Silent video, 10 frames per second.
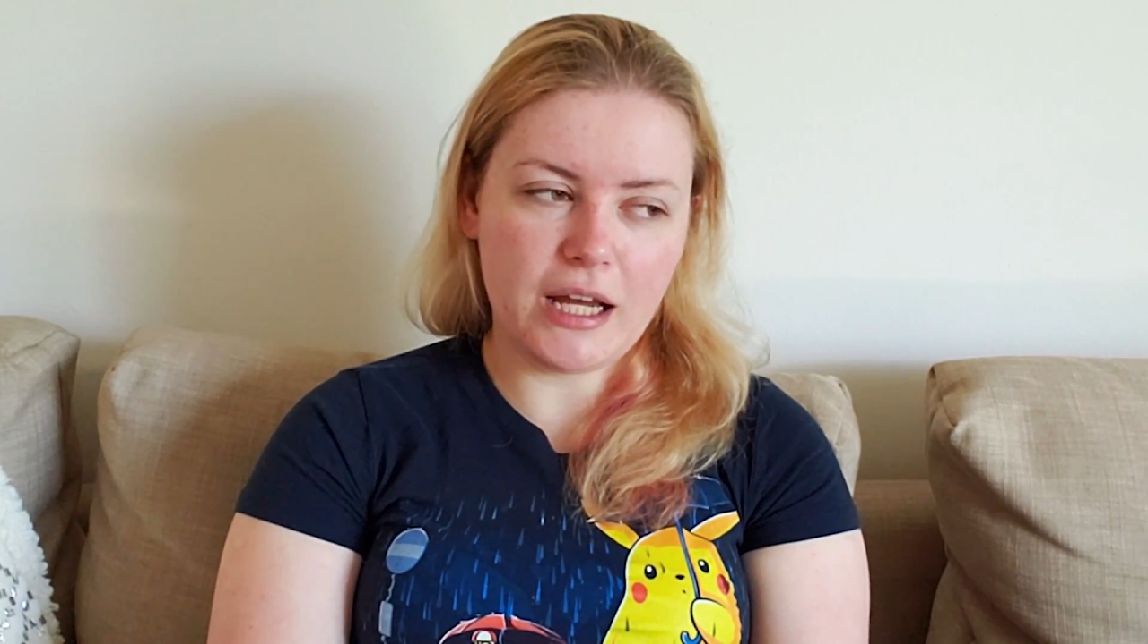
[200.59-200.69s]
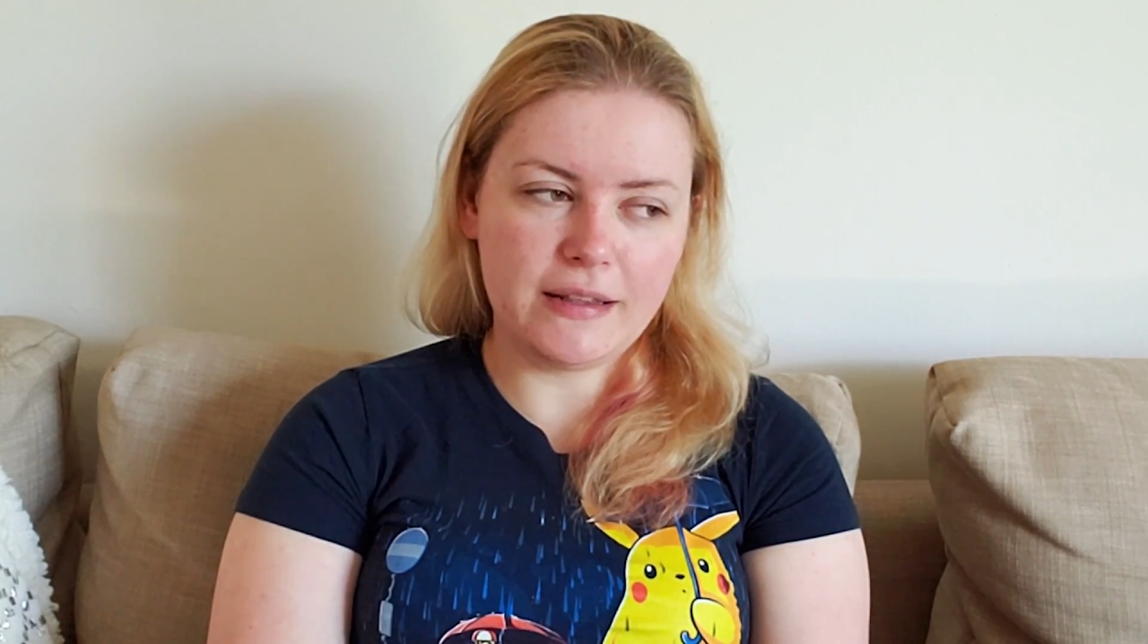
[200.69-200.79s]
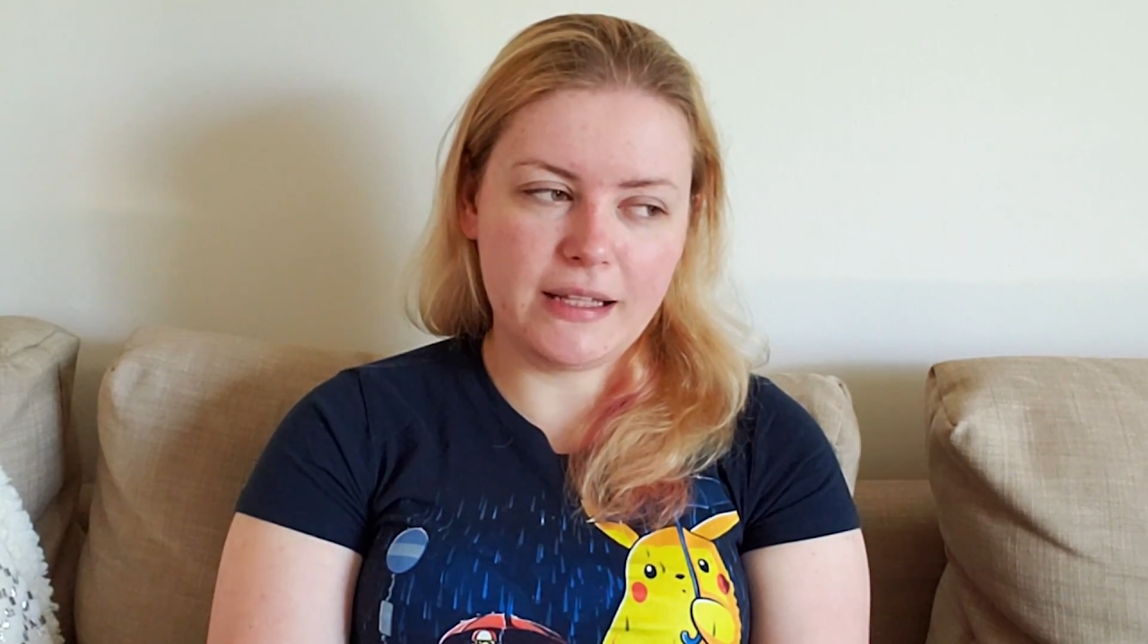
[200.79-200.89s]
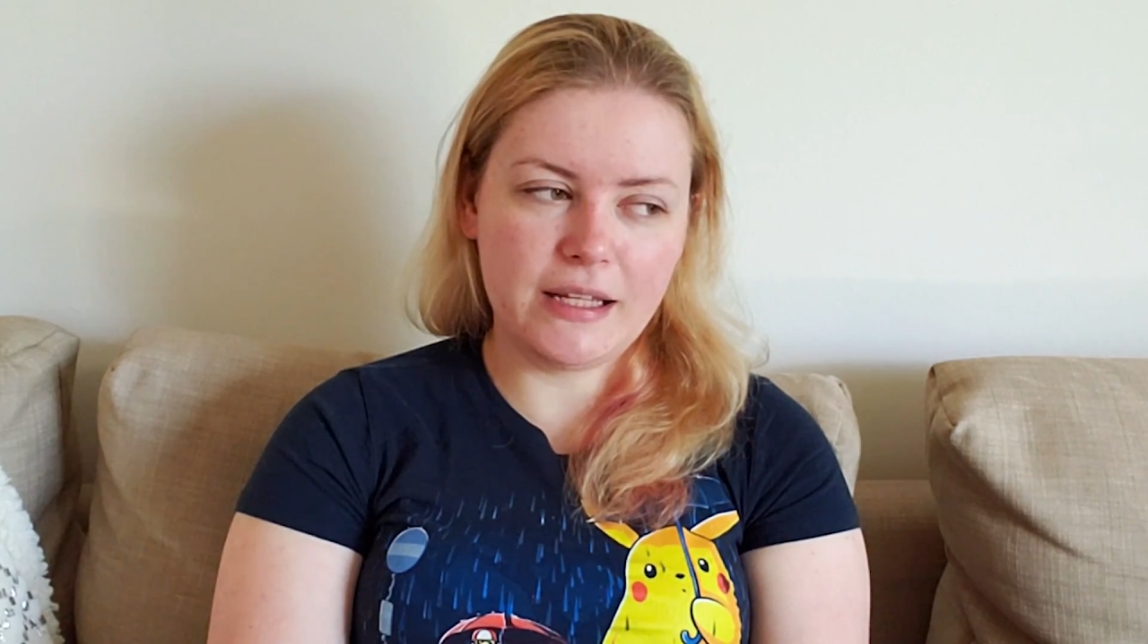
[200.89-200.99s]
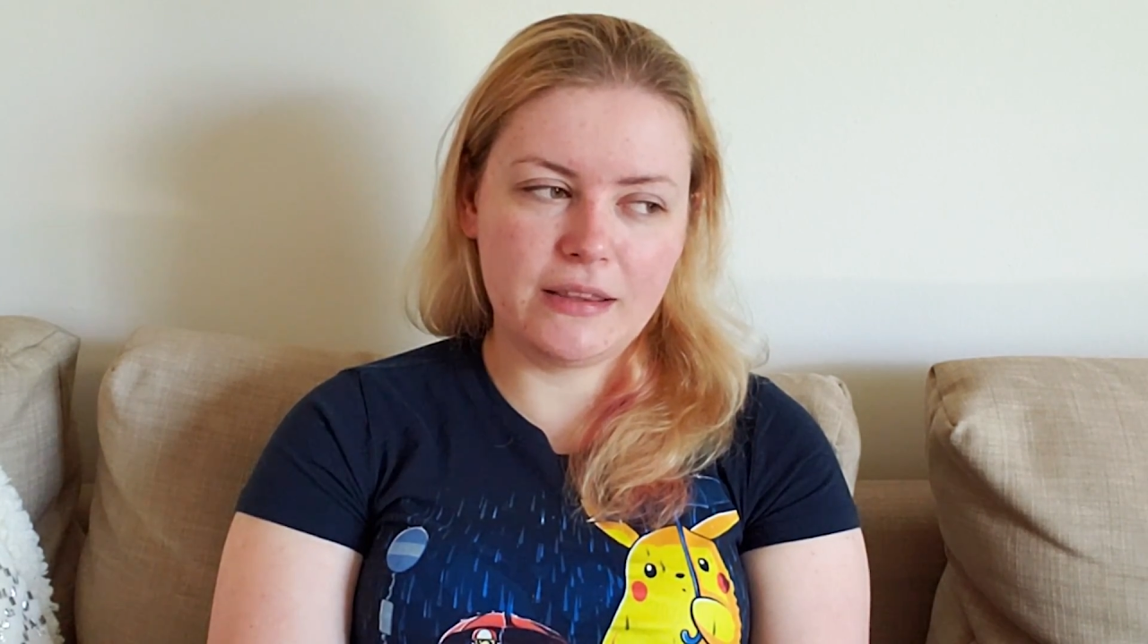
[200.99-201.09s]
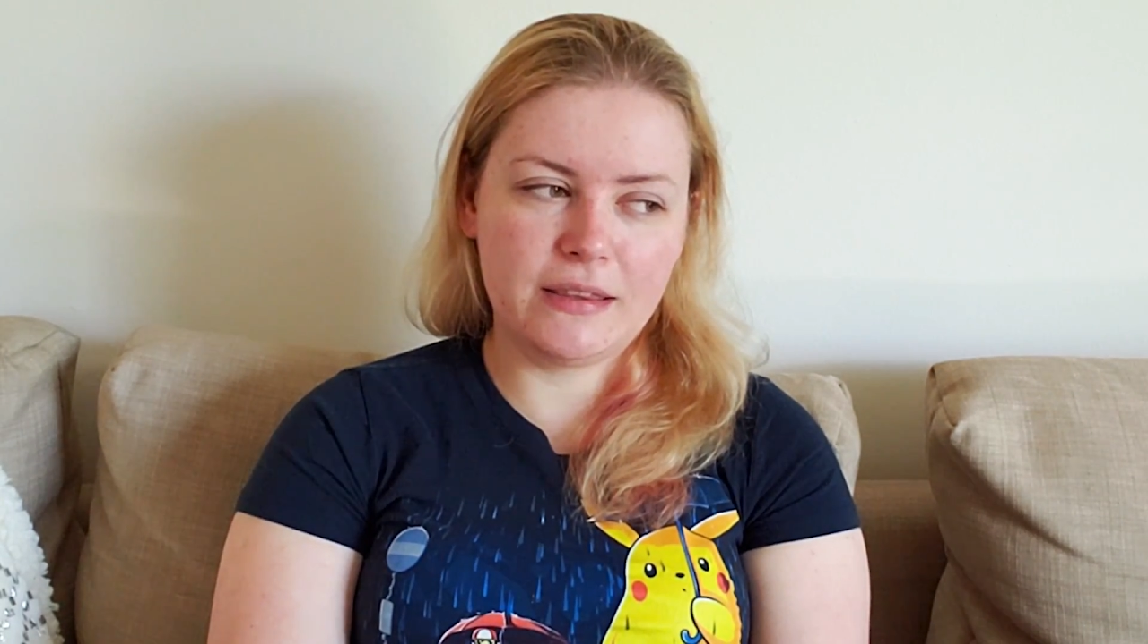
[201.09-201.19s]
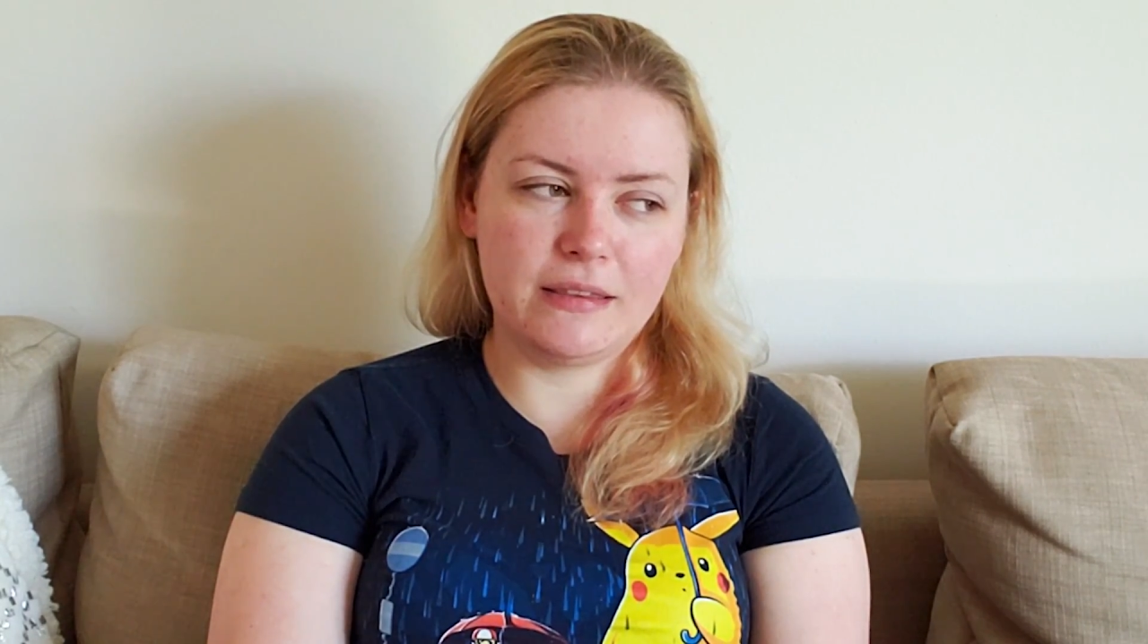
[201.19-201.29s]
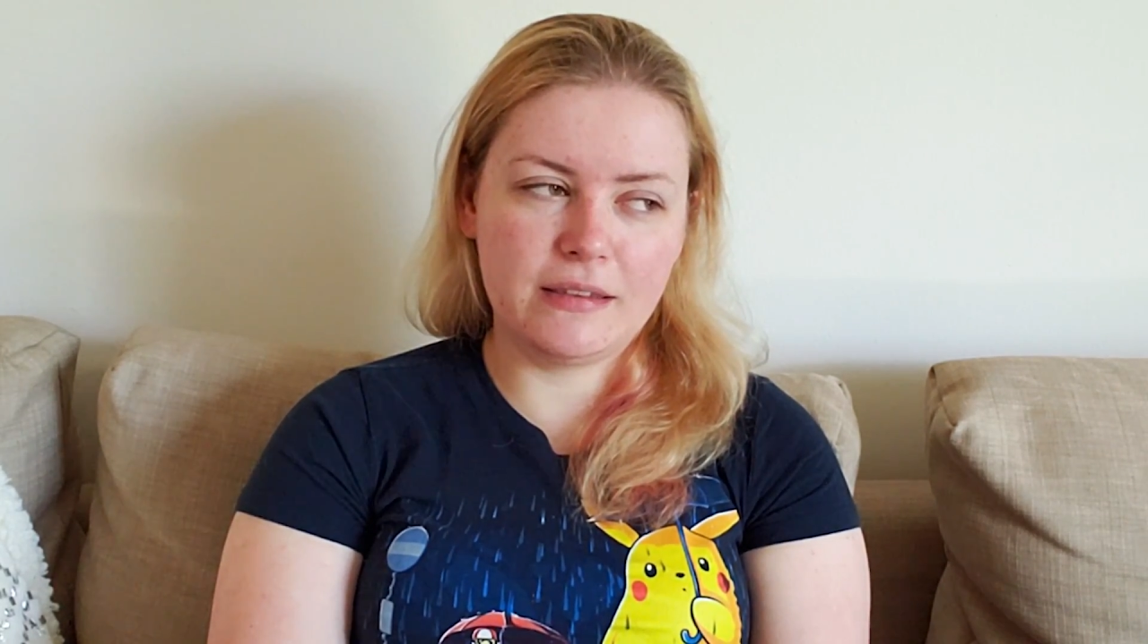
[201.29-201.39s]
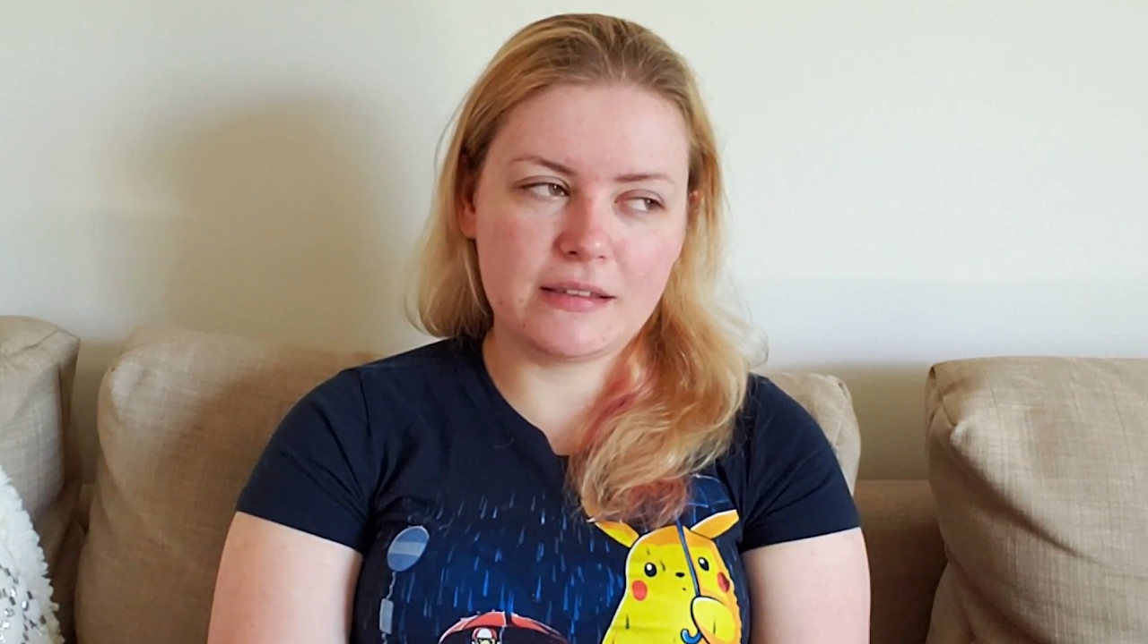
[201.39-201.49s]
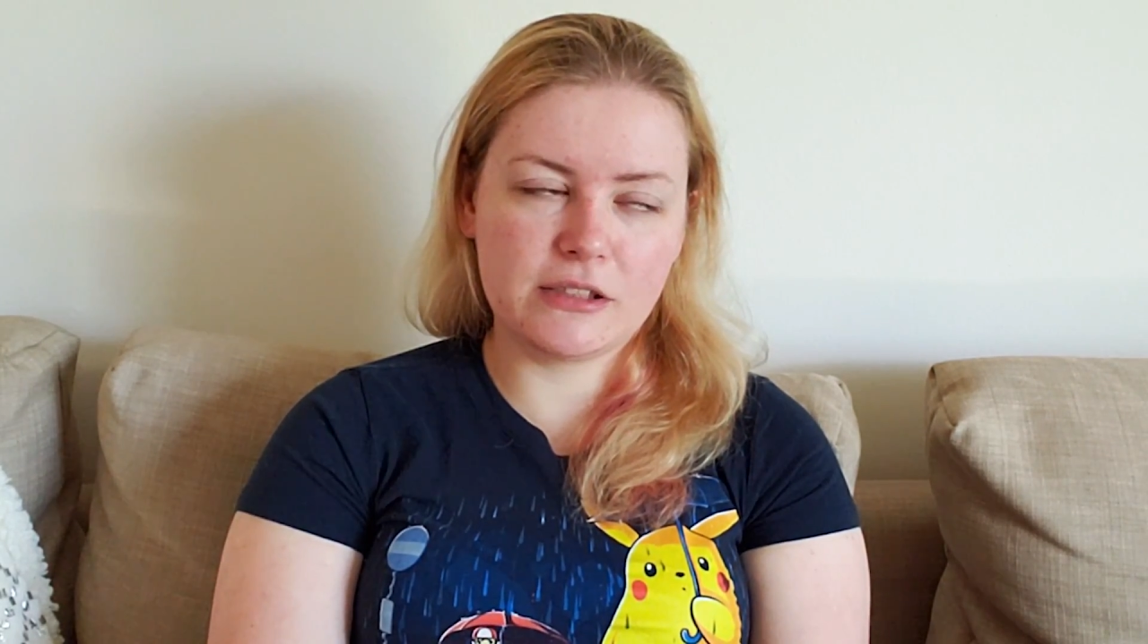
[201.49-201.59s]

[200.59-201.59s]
This